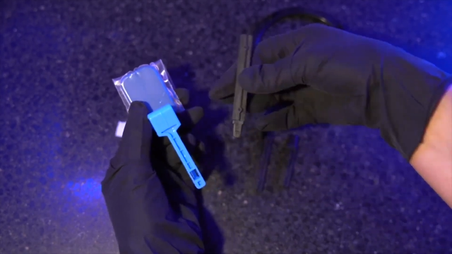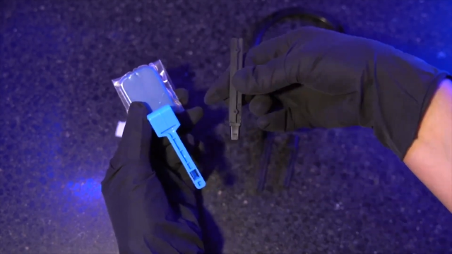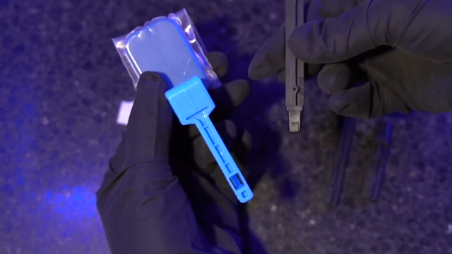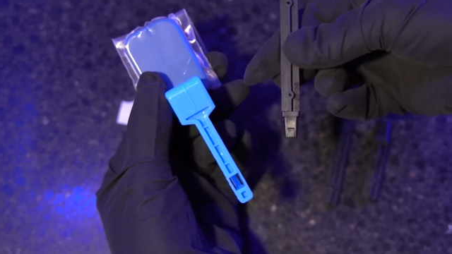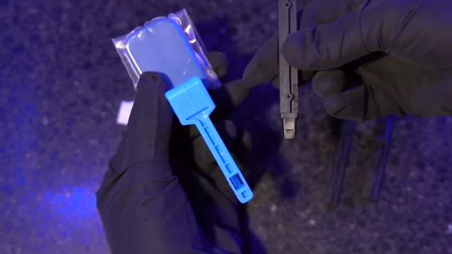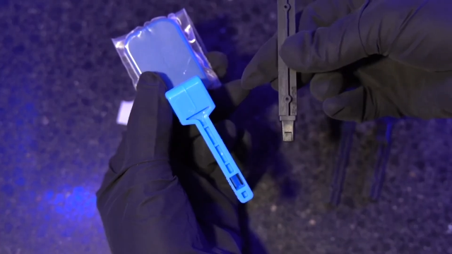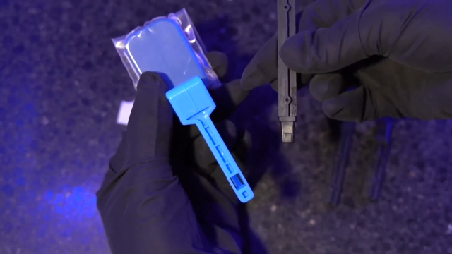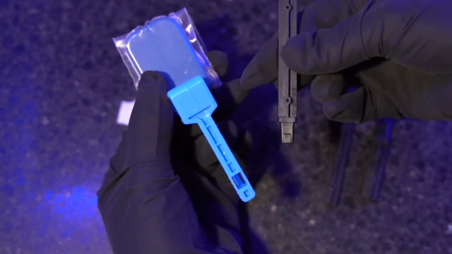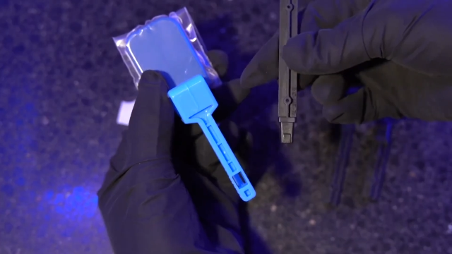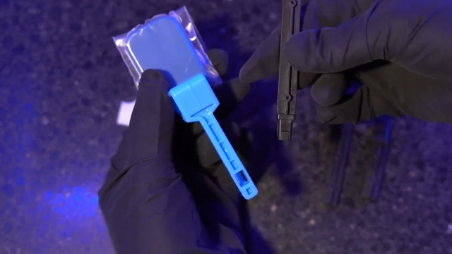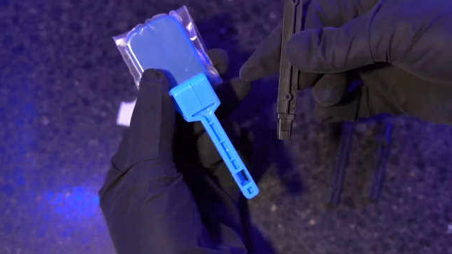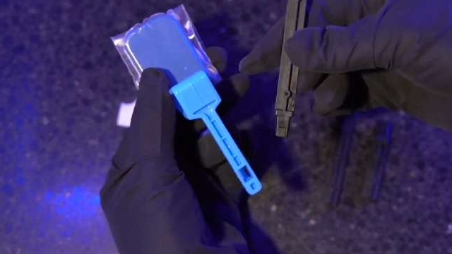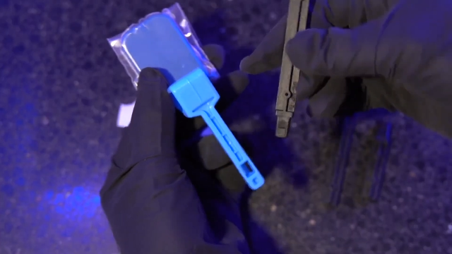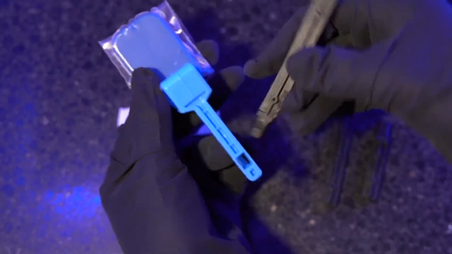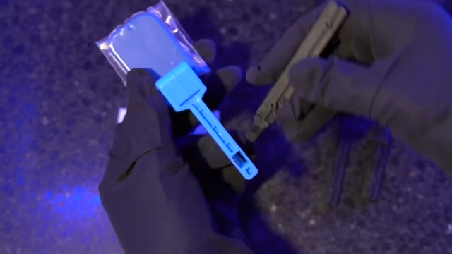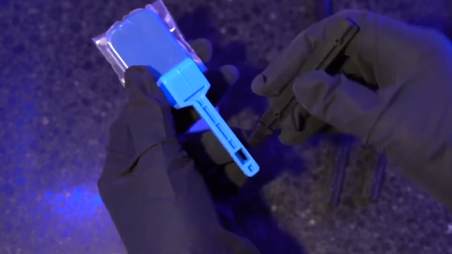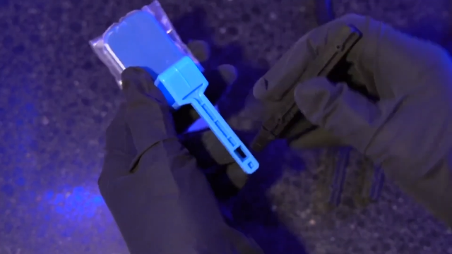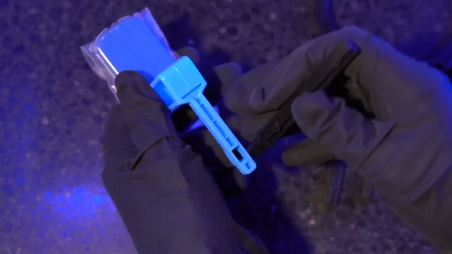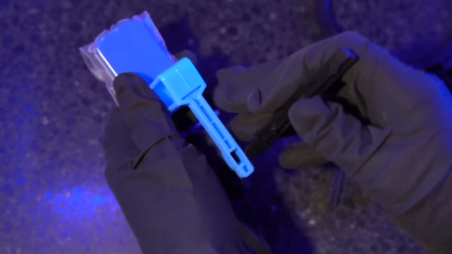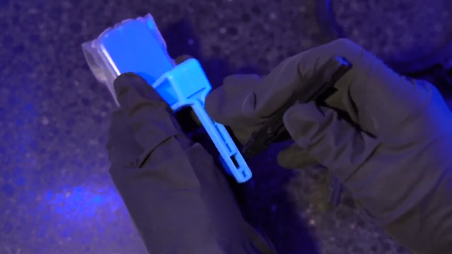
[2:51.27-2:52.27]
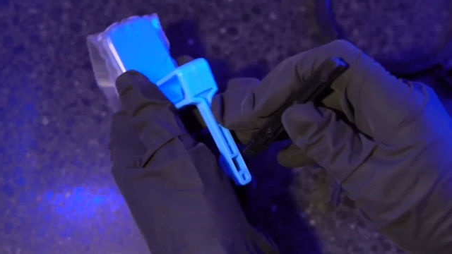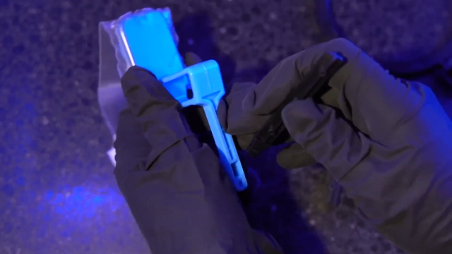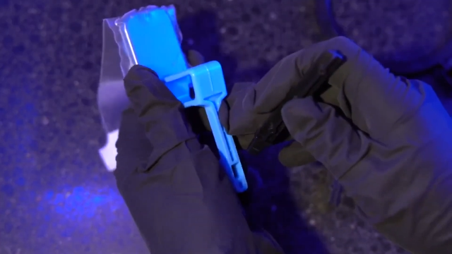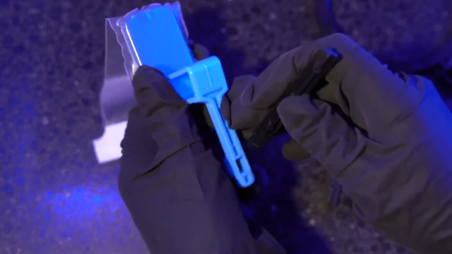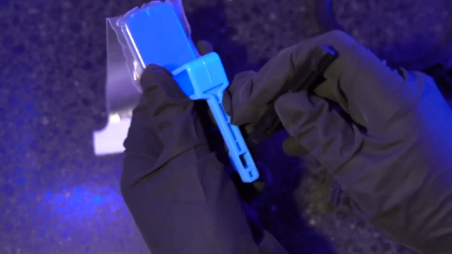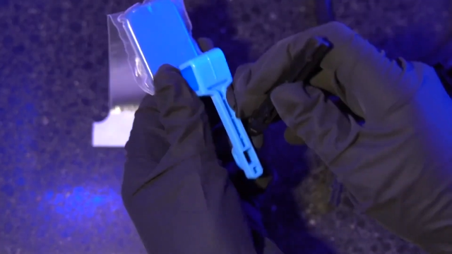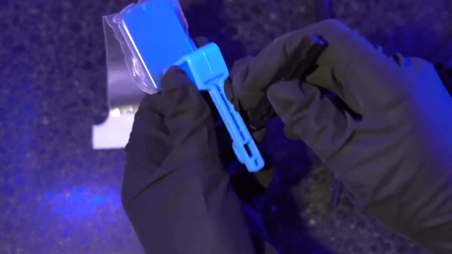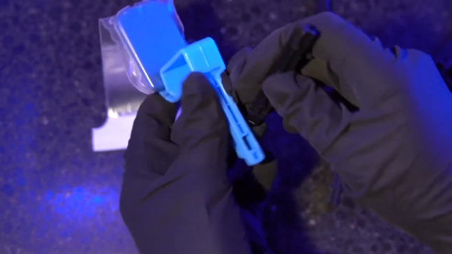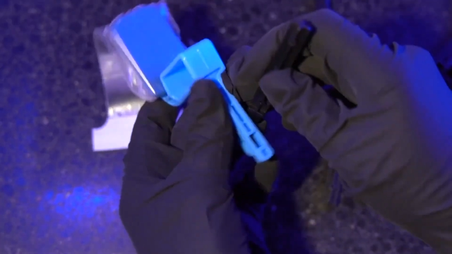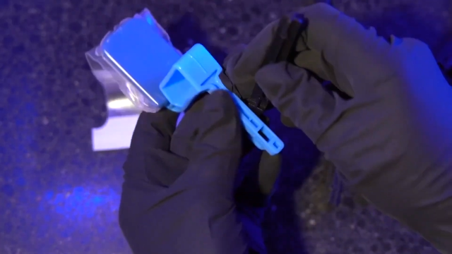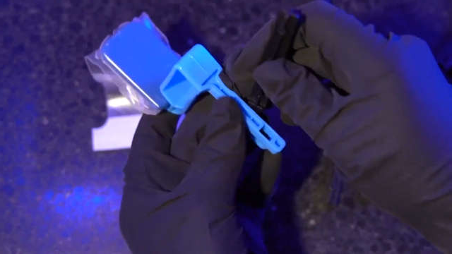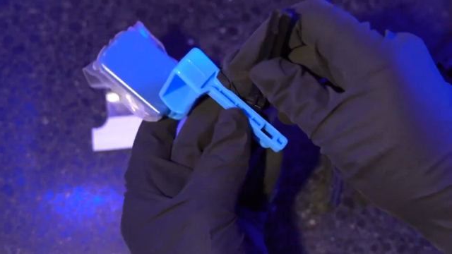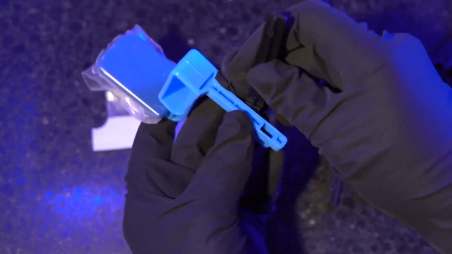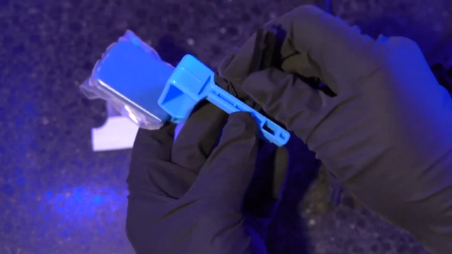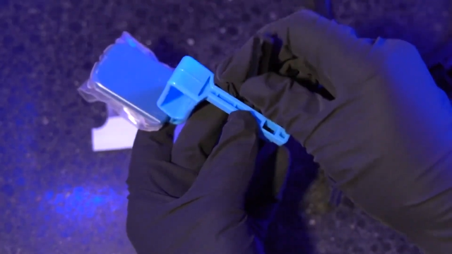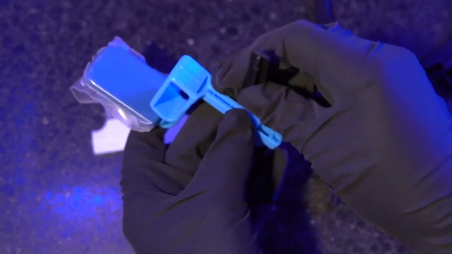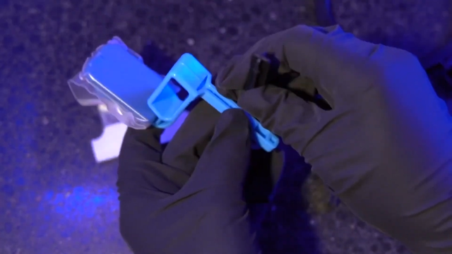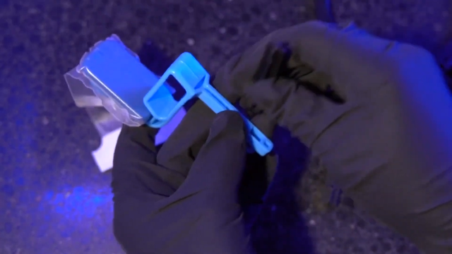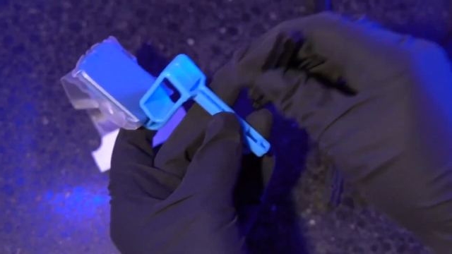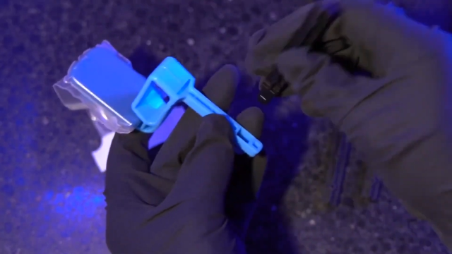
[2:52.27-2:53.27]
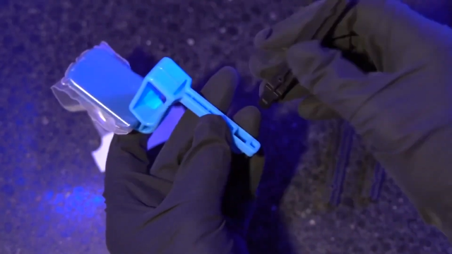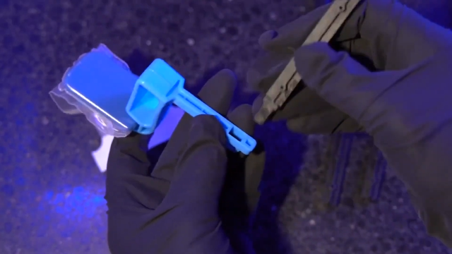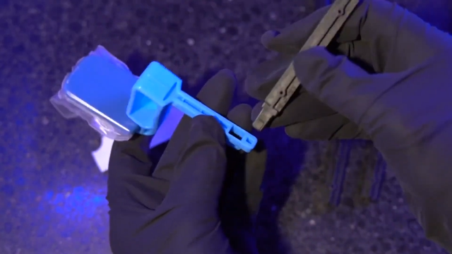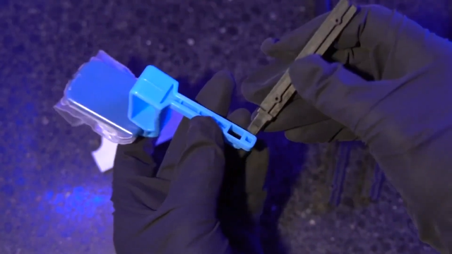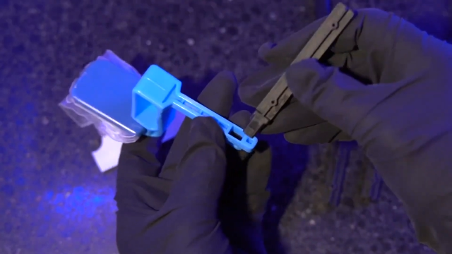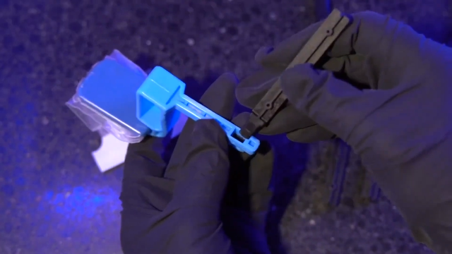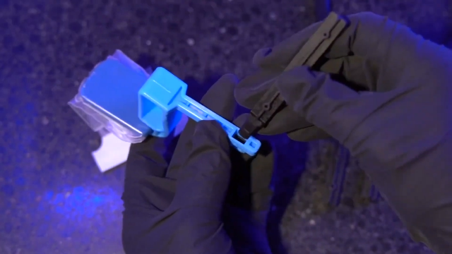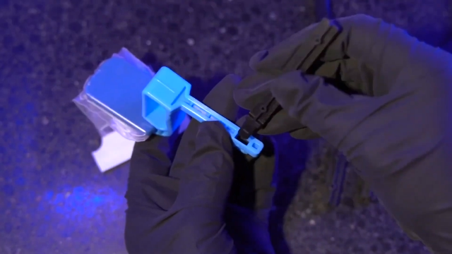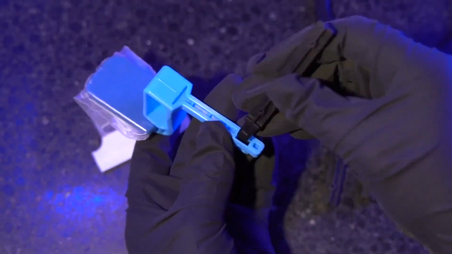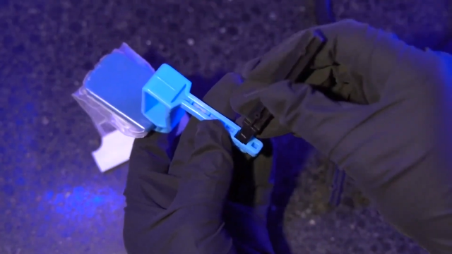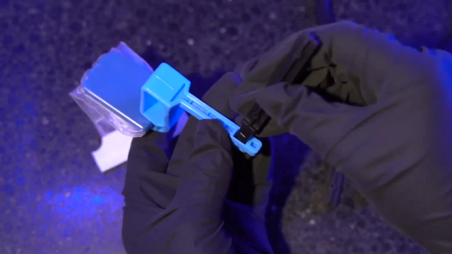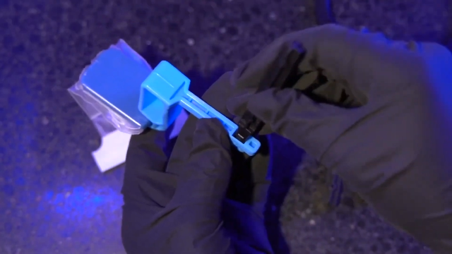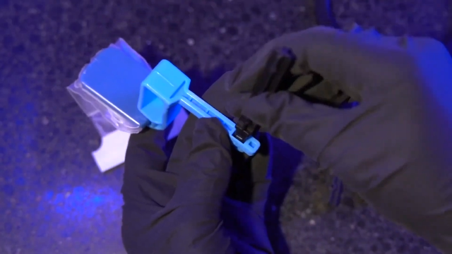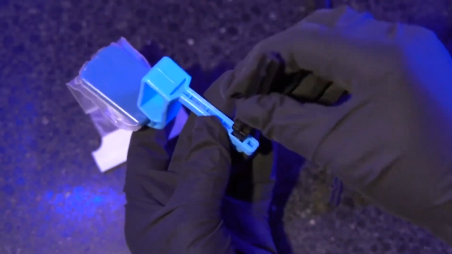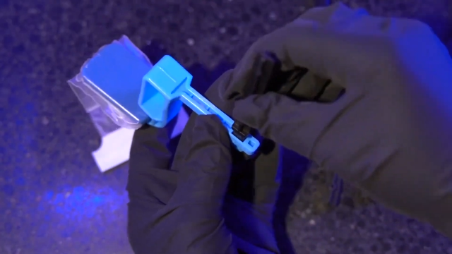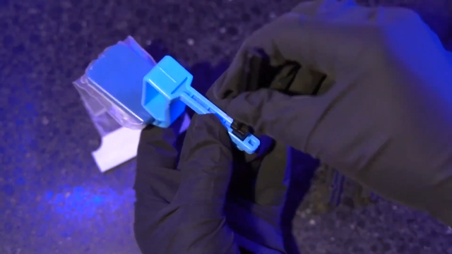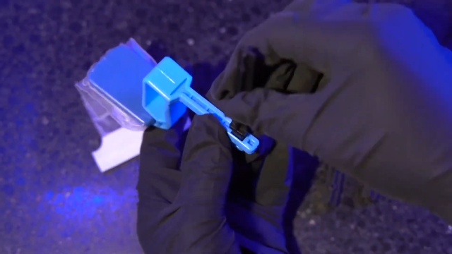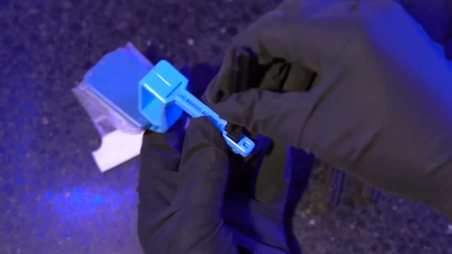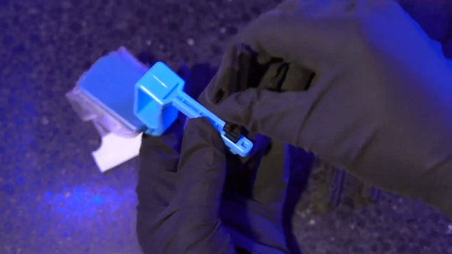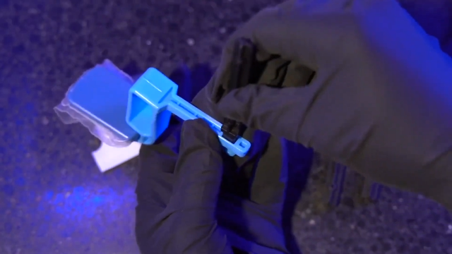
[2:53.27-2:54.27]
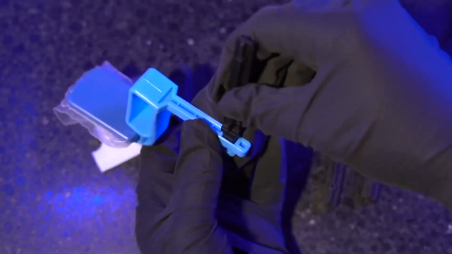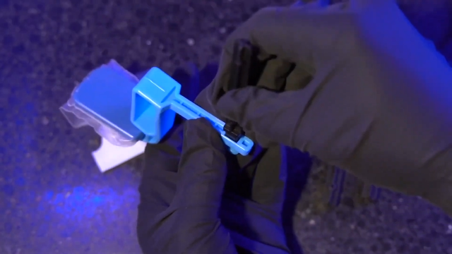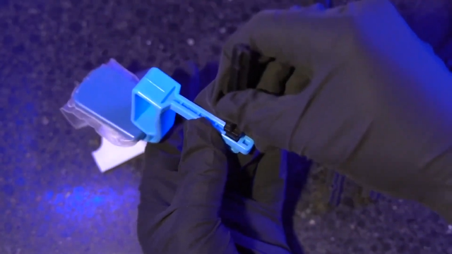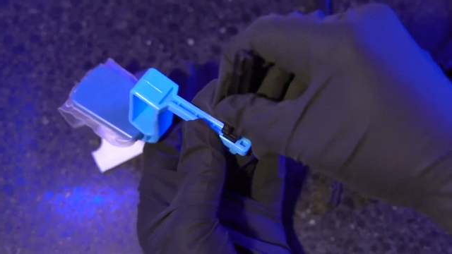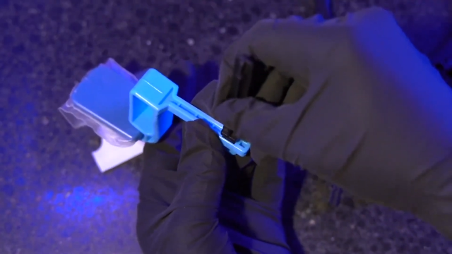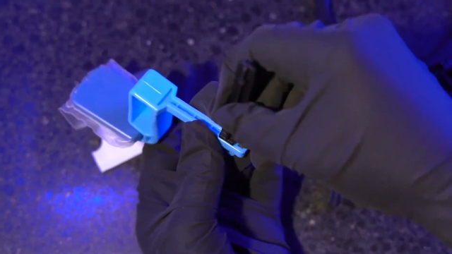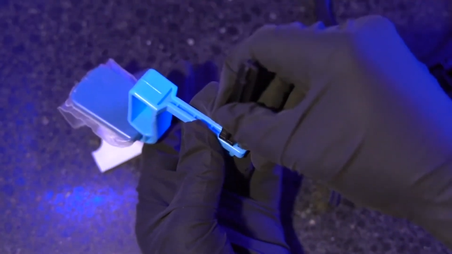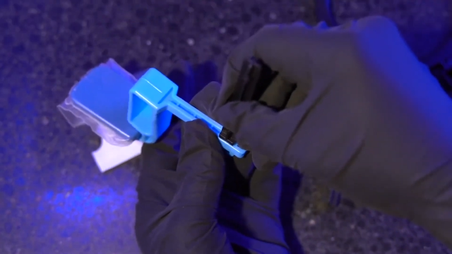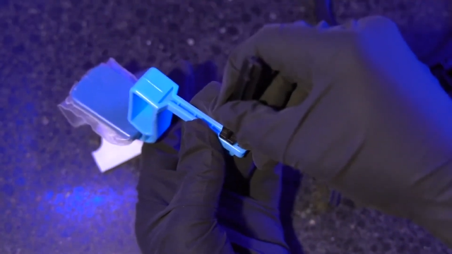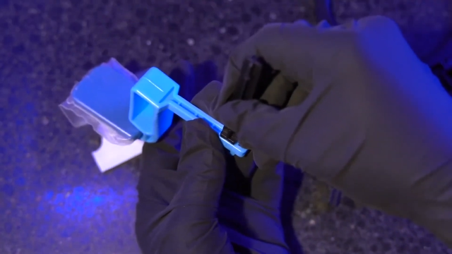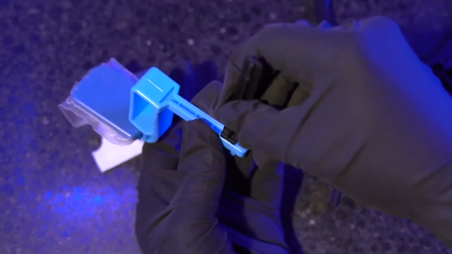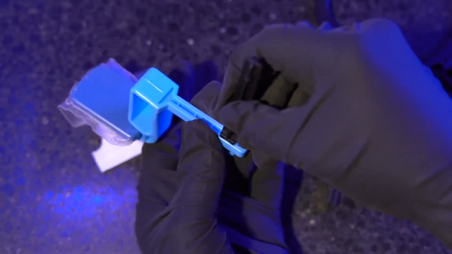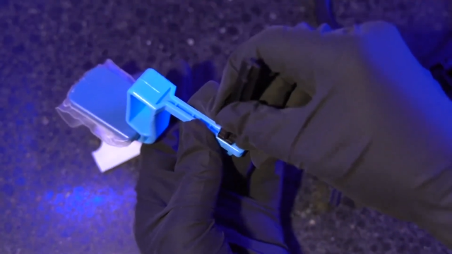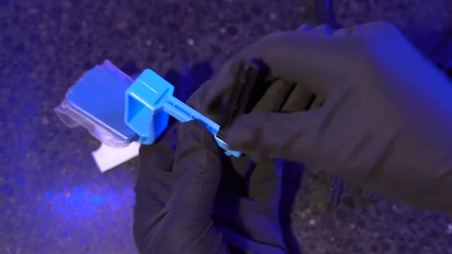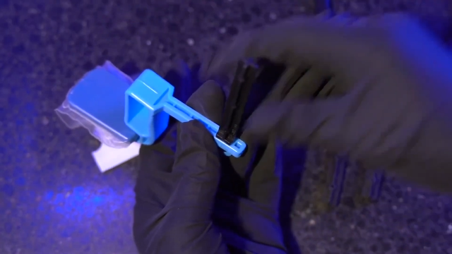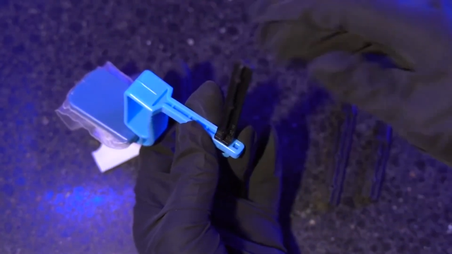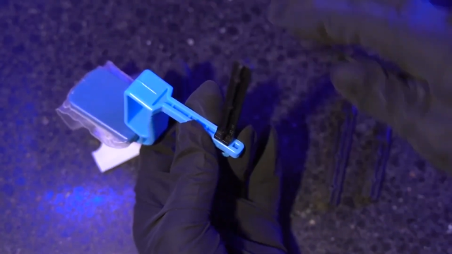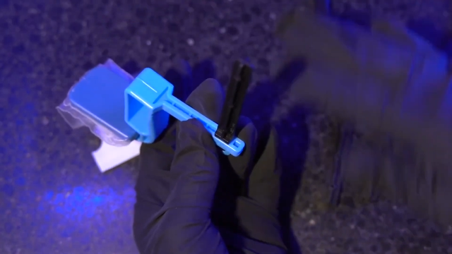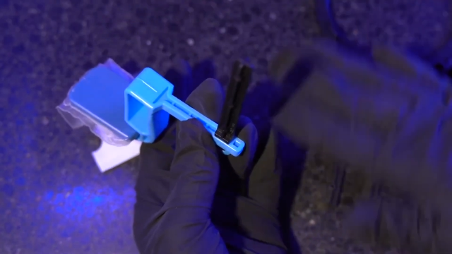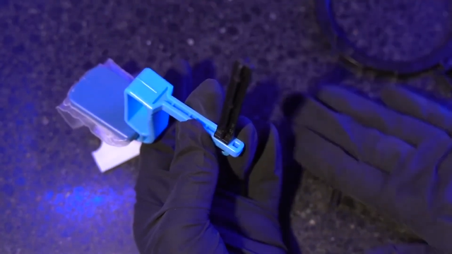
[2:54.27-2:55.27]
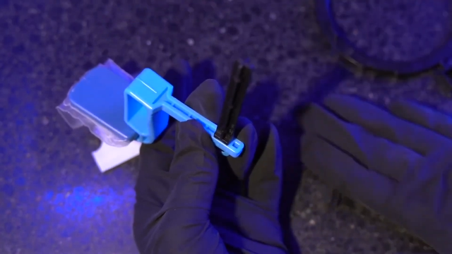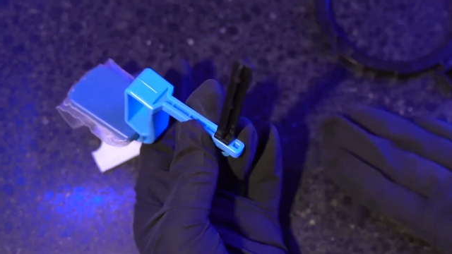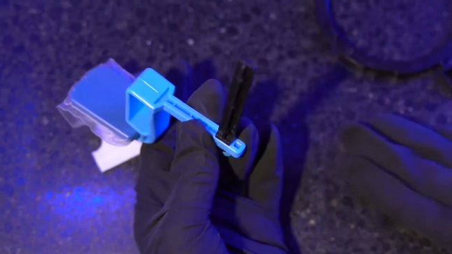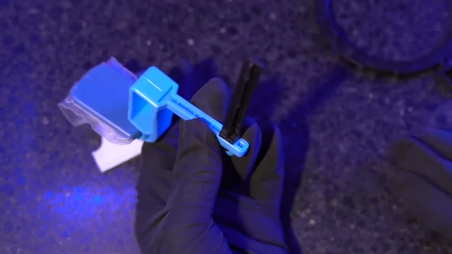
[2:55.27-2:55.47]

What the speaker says: (no speaker visible)